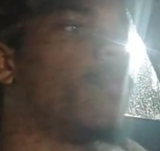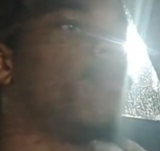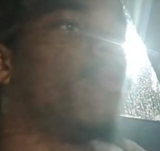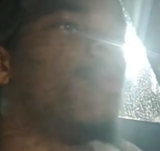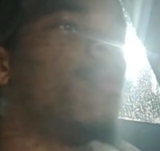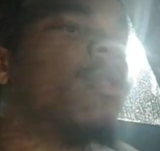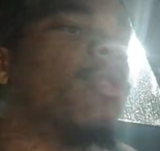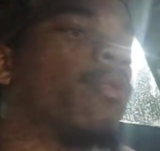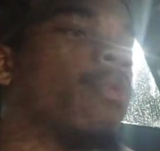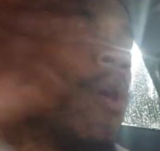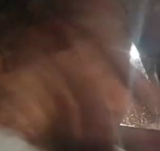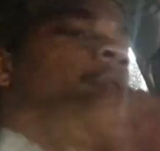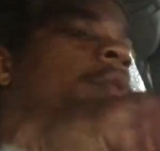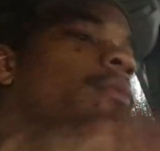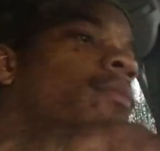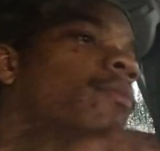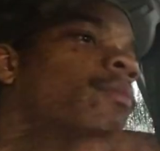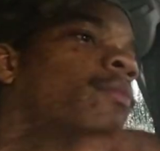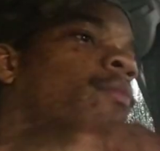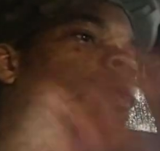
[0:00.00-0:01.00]
we would throw,
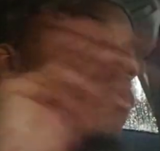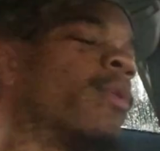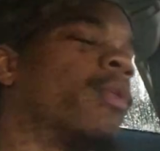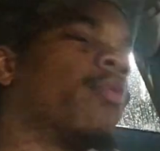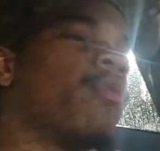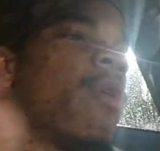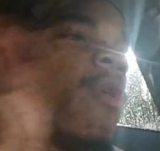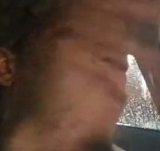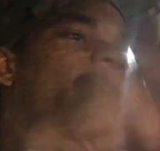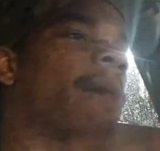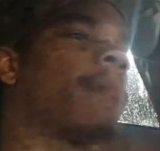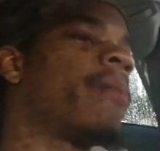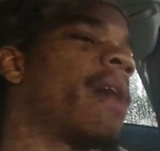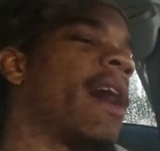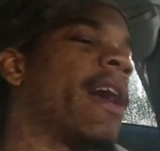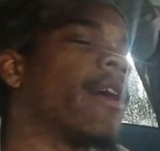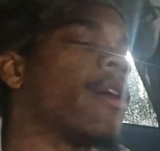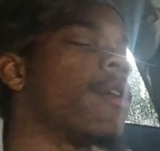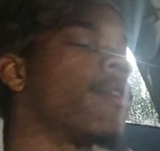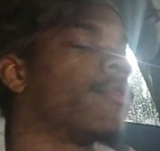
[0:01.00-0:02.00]
we were throwing like
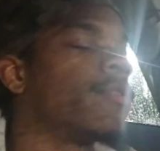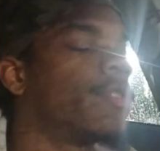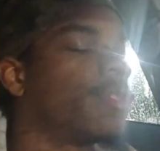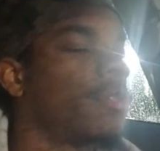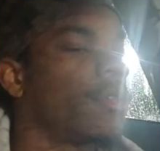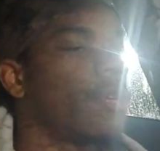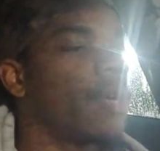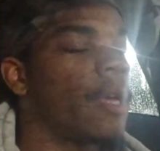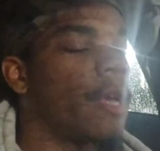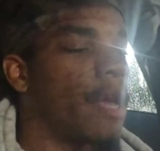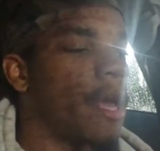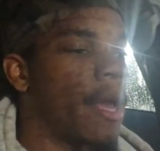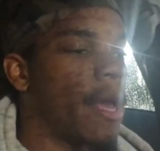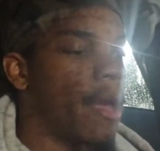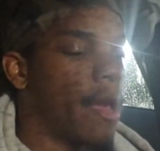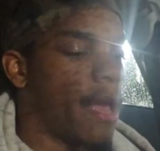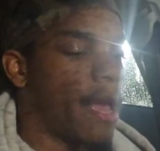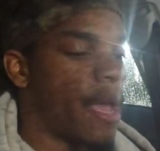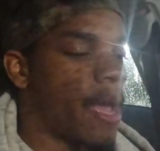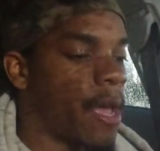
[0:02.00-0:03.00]
pine cones,
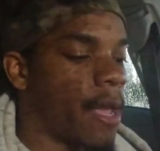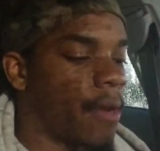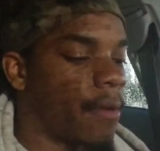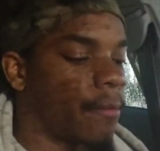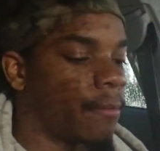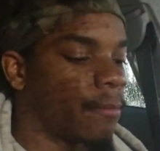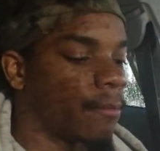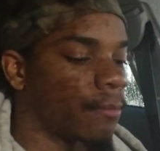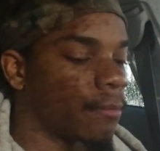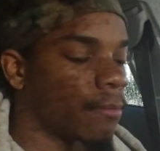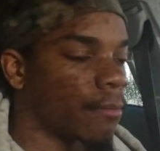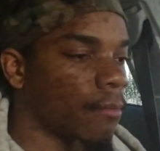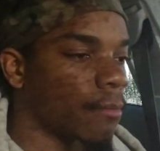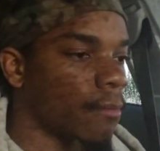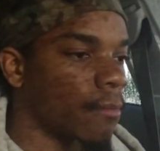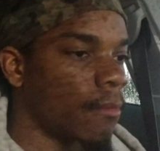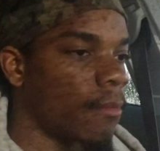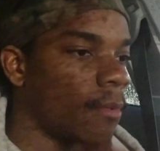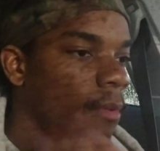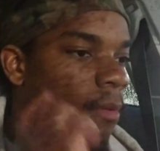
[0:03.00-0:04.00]
and
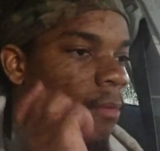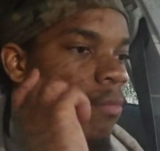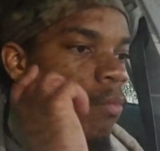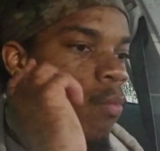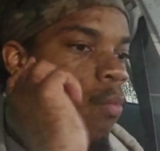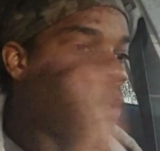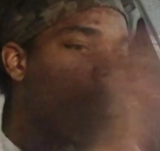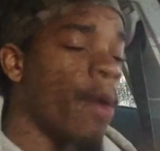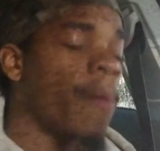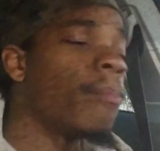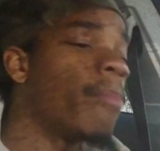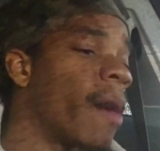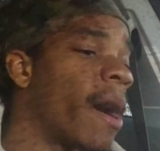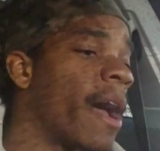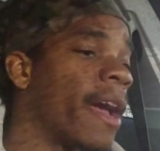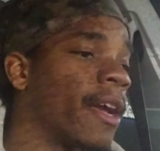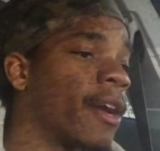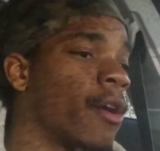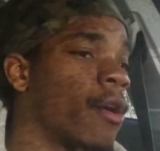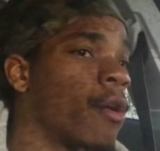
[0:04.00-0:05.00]
one
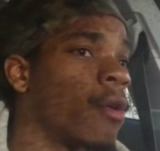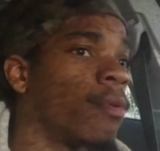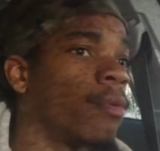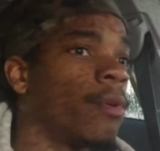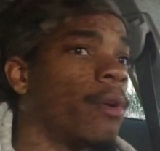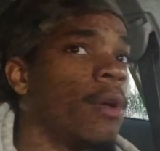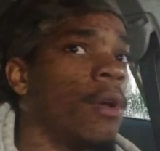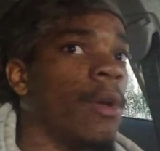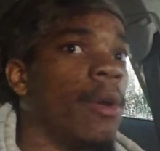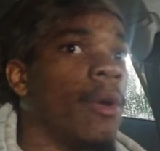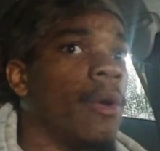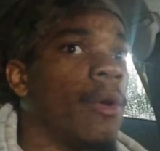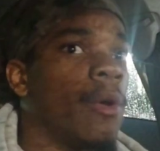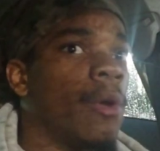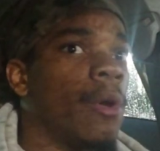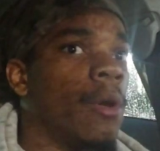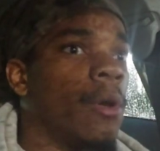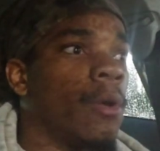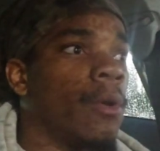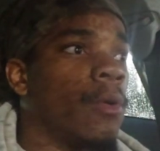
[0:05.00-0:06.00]
pine cone
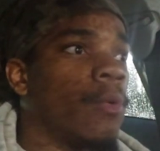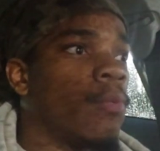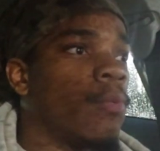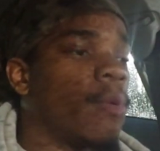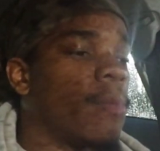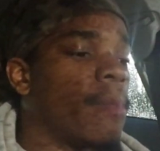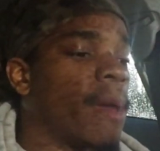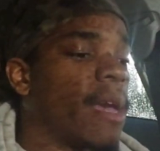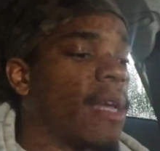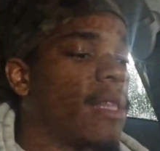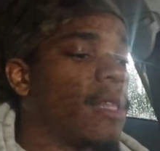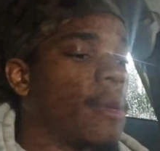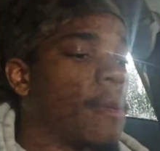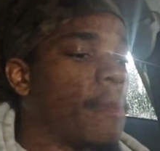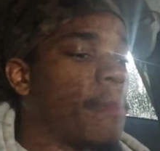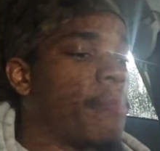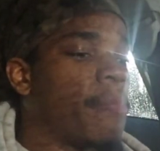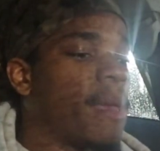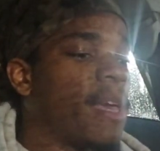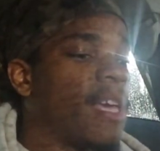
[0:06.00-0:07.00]
would make the
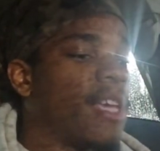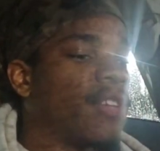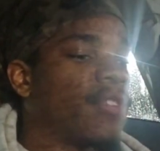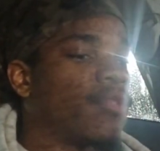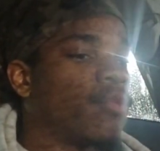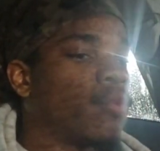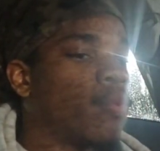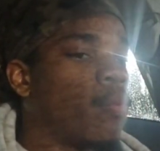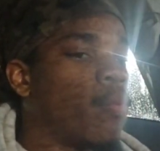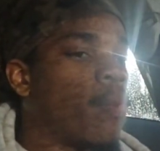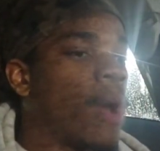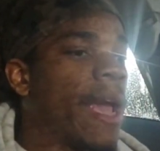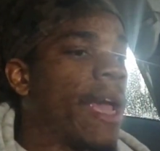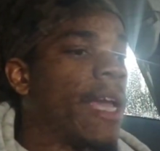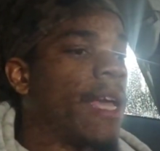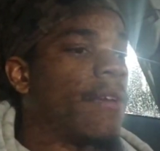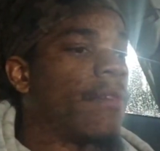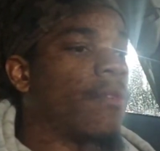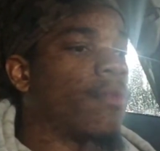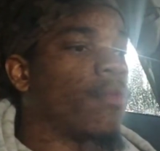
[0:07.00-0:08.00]
biggest
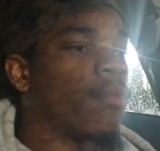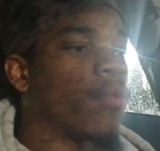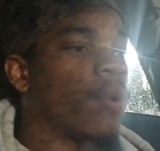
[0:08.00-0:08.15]
wave and